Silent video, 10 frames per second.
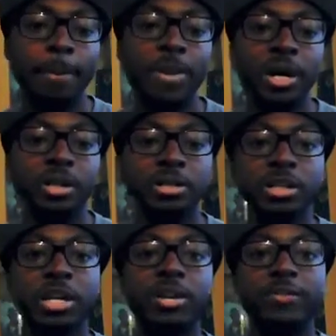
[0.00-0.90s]
But
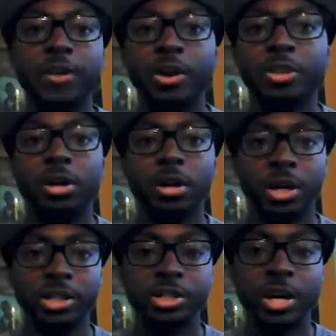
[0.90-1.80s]
to get further
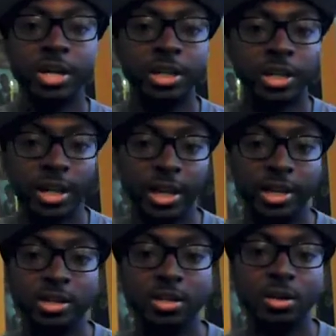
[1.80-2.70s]
and start getting
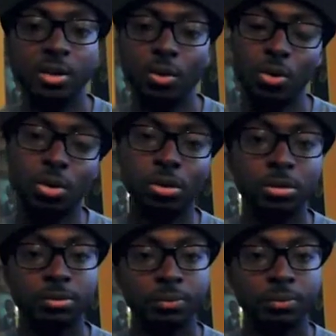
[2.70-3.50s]
gigs, or